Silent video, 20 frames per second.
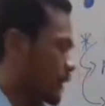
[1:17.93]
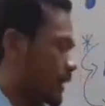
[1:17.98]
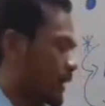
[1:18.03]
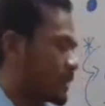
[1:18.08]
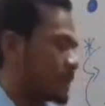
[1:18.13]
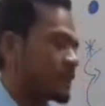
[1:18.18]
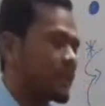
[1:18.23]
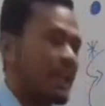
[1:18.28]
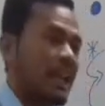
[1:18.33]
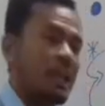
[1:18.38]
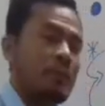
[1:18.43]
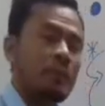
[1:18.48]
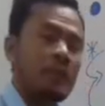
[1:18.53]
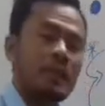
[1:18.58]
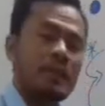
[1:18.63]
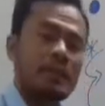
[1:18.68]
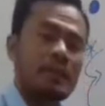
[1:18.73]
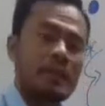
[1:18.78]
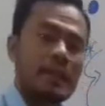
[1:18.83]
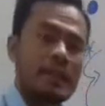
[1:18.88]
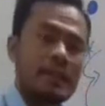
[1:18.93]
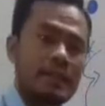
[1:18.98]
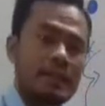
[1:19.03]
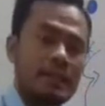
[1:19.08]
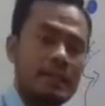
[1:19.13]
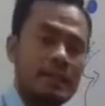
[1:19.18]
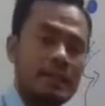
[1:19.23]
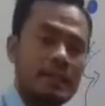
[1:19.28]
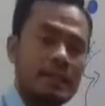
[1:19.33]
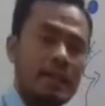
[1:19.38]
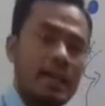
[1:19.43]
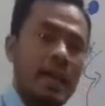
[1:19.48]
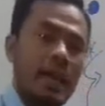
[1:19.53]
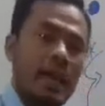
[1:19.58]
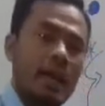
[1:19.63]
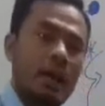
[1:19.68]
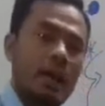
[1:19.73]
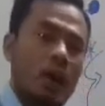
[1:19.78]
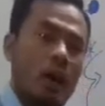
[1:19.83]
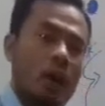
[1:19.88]
exclamatory sentences,
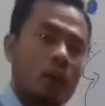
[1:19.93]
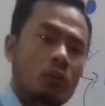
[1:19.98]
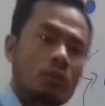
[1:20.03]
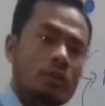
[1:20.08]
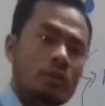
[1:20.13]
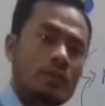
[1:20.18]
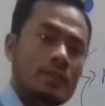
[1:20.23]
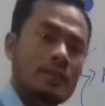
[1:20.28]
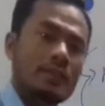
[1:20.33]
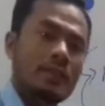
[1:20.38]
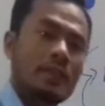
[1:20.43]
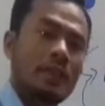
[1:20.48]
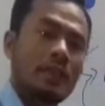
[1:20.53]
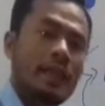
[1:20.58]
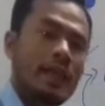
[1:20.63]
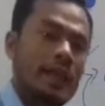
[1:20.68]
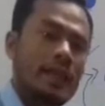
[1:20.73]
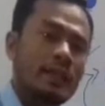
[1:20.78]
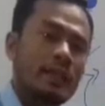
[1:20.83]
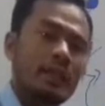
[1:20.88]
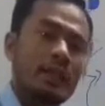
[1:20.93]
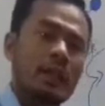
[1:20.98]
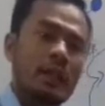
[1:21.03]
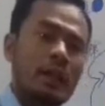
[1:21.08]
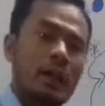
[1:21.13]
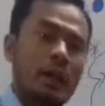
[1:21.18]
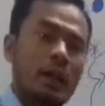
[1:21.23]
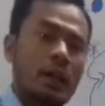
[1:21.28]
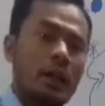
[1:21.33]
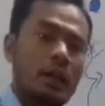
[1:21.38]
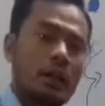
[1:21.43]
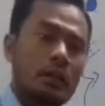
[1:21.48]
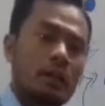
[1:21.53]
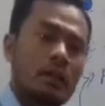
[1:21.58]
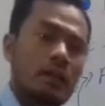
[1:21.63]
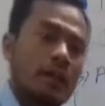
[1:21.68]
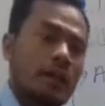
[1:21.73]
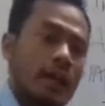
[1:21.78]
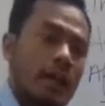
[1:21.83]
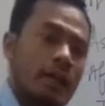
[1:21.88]
and how to change again
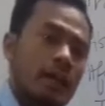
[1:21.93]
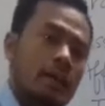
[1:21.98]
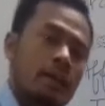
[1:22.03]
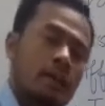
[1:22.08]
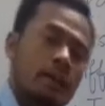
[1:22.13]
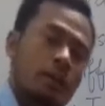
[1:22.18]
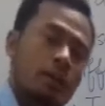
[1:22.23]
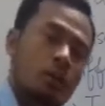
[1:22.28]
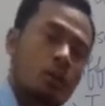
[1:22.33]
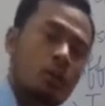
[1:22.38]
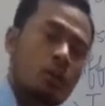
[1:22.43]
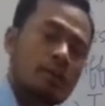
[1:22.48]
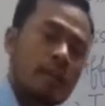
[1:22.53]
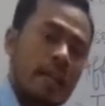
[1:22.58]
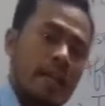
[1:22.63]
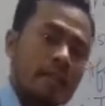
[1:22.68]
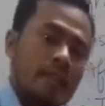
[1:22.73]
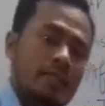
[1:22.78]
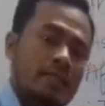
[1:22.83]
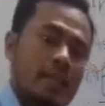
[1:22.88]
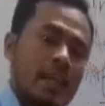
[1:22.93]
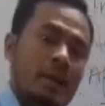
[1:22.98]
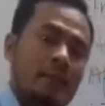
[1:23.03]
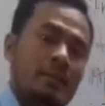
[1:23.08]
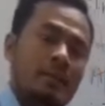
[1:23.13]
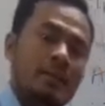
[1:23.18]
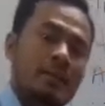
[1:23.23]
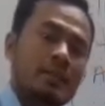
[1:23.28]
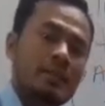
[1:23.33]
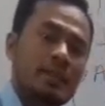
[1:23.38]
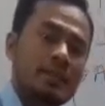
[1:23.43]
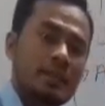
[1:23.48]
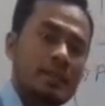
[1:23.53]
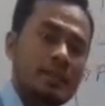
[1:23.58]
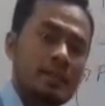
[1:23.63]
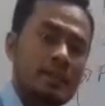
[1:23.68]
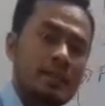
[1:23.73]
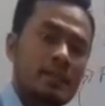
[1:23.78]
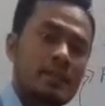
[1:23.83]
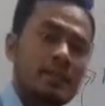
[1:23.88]
those exclamatory
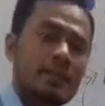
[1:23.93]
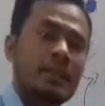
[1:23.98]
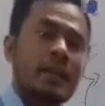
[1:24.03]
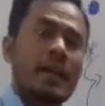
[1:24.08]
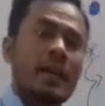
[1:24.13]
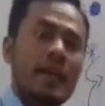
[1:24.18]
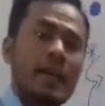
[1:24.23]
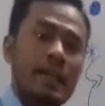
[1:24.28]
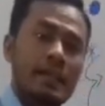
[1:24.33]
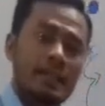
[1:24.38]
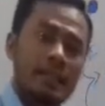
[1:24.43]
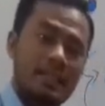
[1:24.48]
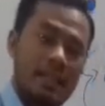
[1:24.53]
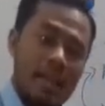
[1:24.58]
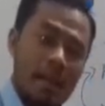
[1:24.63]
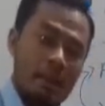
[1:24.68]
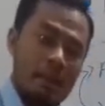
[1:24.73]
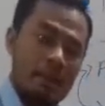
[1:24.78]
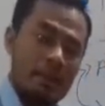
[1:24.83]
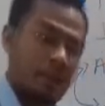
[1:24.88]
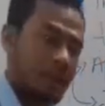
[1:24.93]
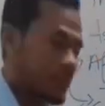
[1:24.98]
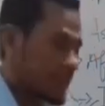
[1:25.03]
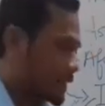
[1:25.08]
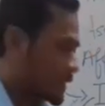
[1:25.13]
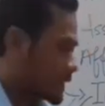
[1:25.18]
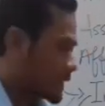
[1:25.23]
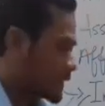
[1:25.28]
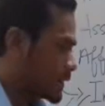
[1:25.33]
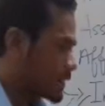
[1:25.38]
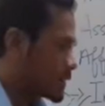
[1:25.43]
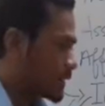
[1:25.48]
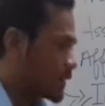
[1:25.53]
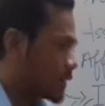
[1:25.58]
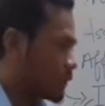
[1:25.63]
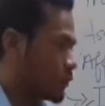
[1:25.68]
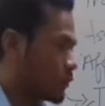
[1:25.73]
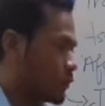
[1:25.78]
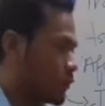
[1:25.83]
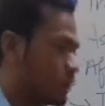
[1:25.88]
sentences
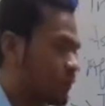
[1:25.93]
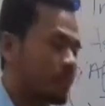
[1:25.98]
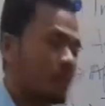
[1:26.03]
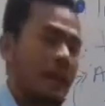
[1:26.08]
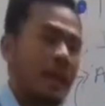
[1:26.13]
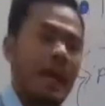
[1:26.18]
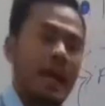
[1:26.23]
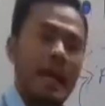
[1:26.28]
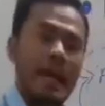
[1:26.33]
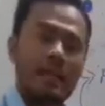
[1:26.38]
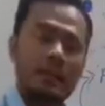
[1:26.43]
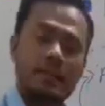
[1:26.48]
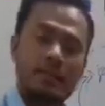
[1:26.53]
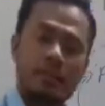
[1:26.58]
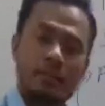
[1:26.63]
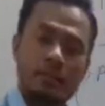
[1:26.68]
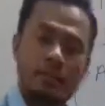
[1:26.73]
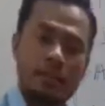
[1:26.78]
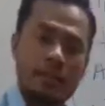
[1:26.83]
into assertive